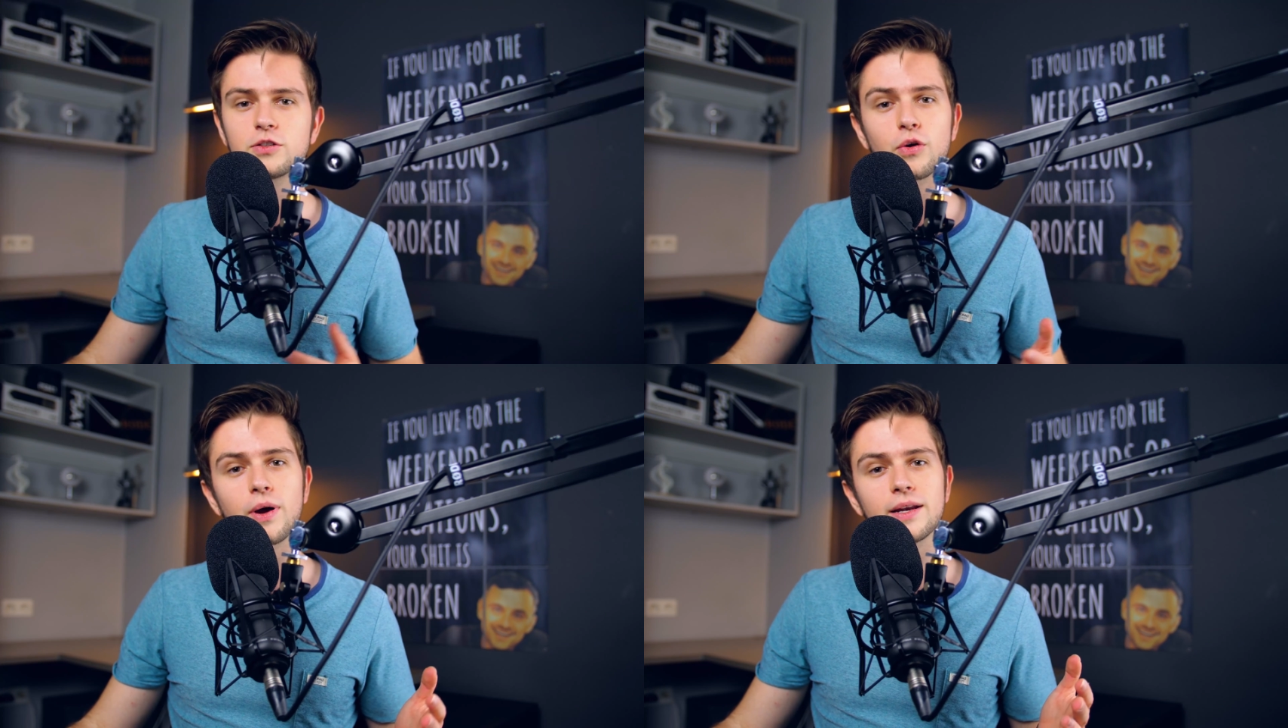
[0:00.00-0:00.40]

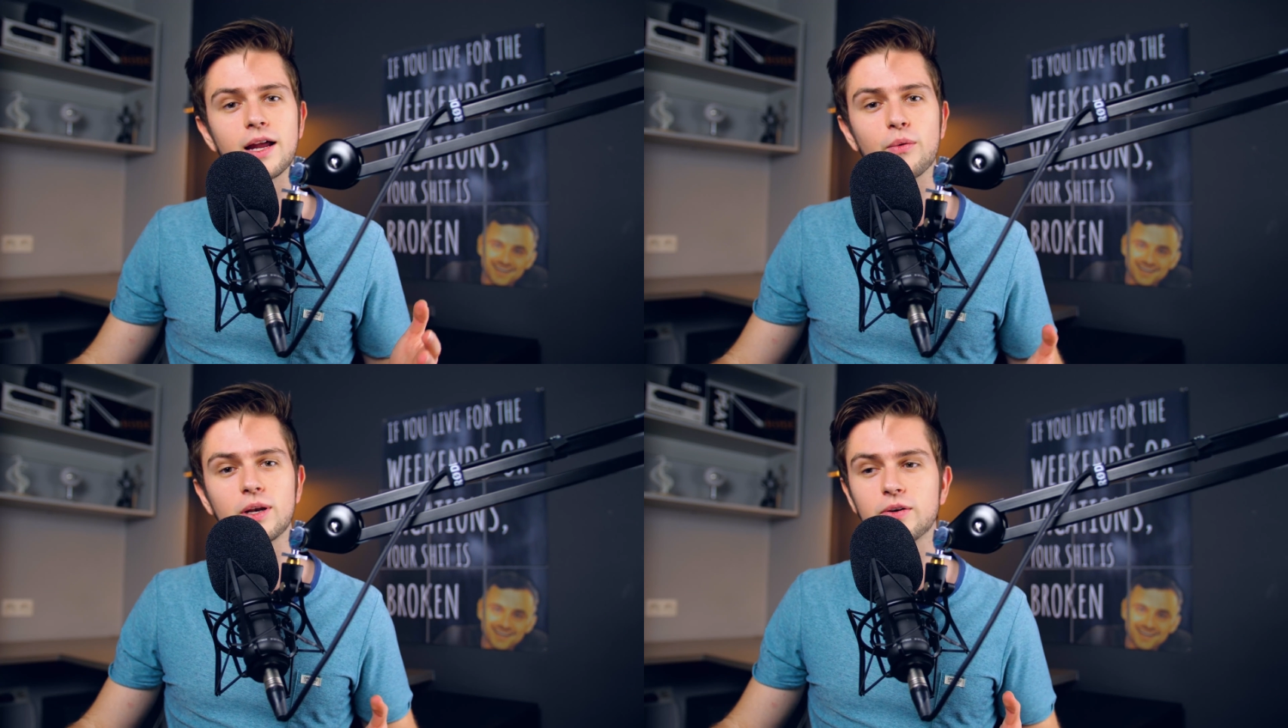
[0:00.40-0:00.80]
So right
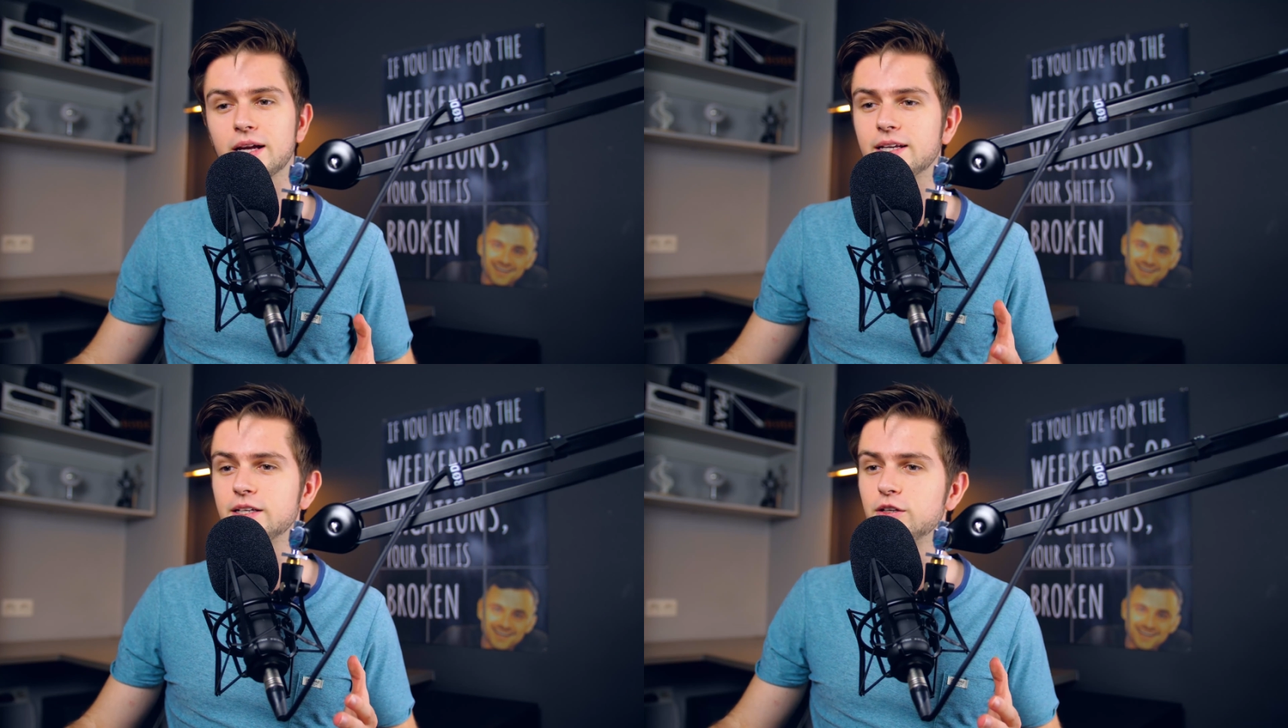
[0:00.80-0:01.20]
now when you
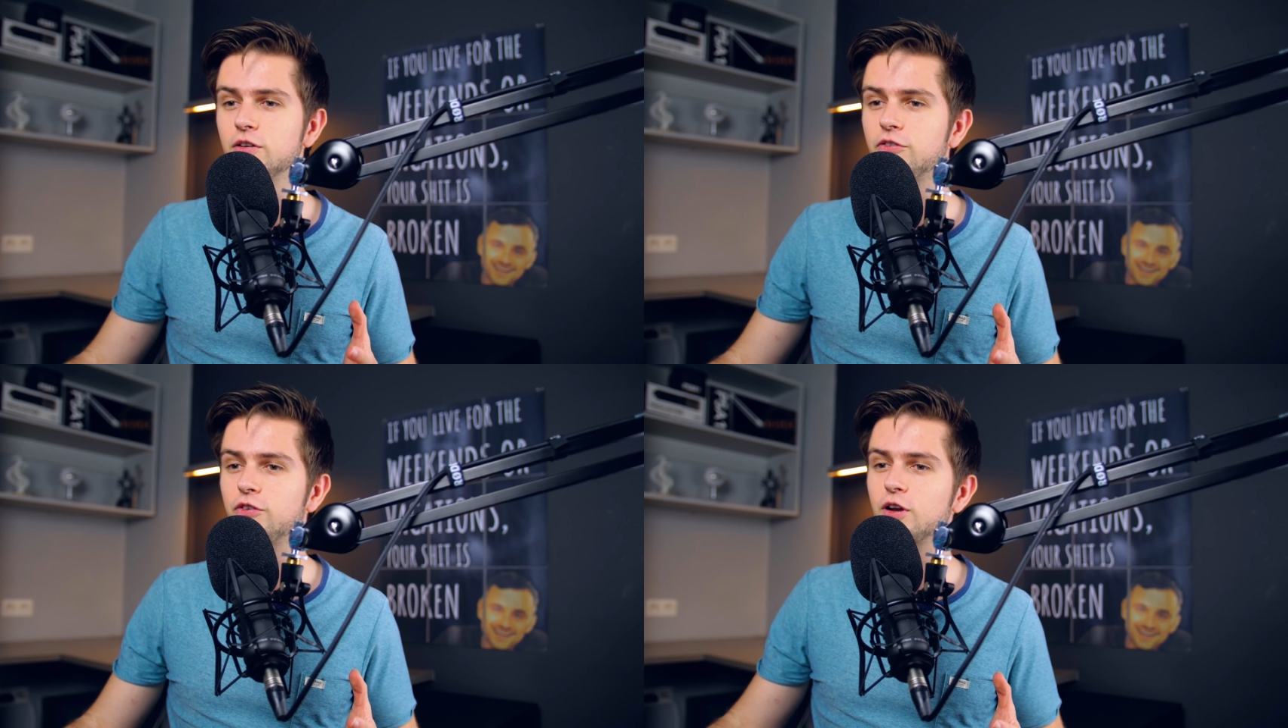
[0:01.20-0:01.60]
get a
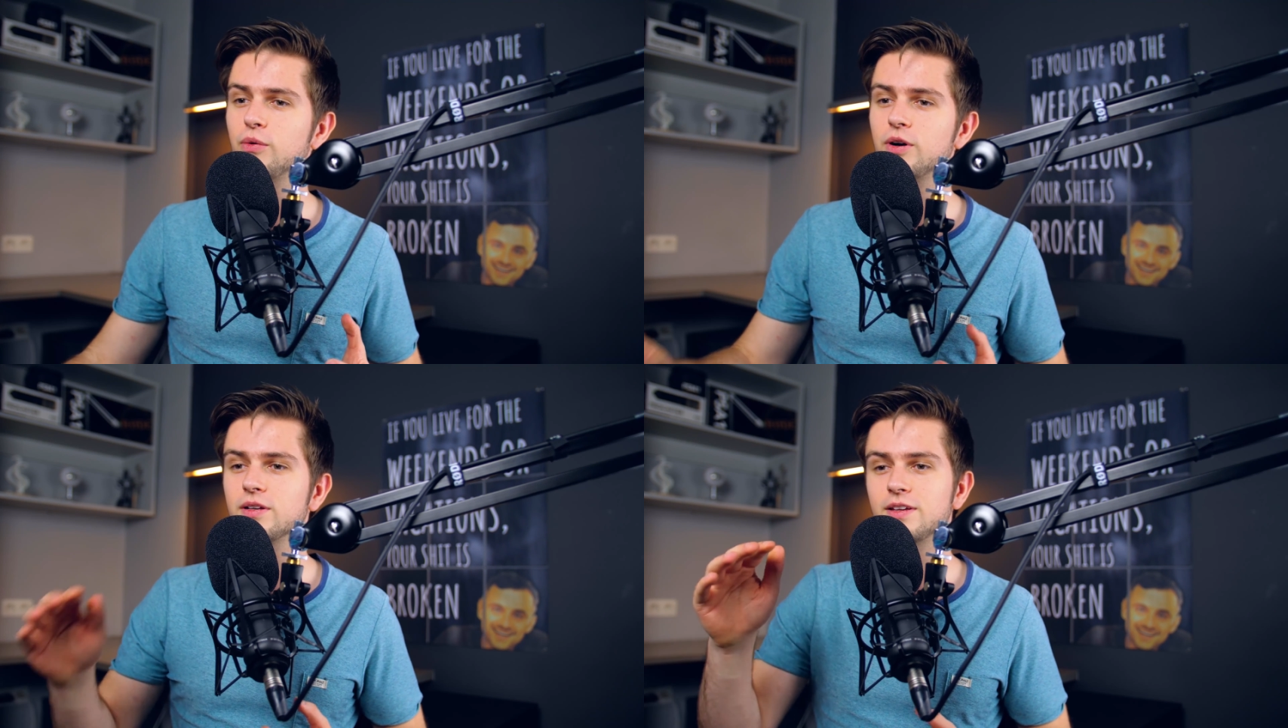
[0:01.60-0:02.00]
new
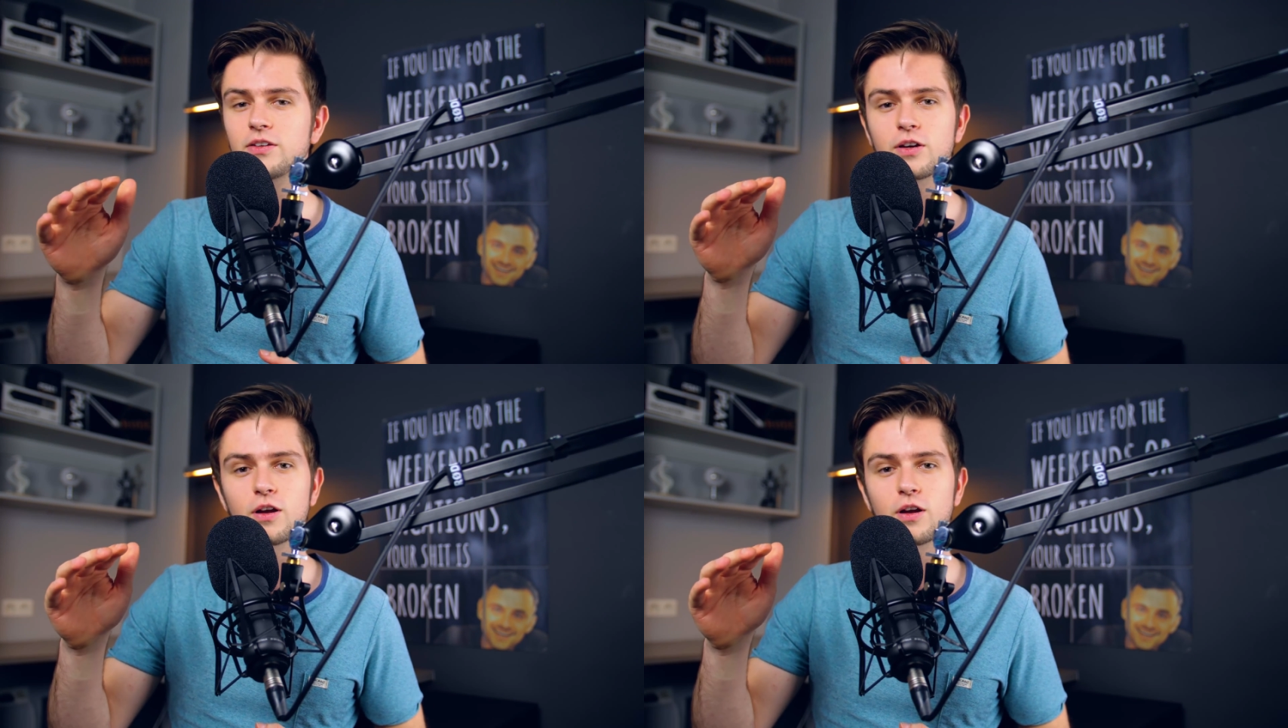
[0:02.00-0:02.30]
follower, this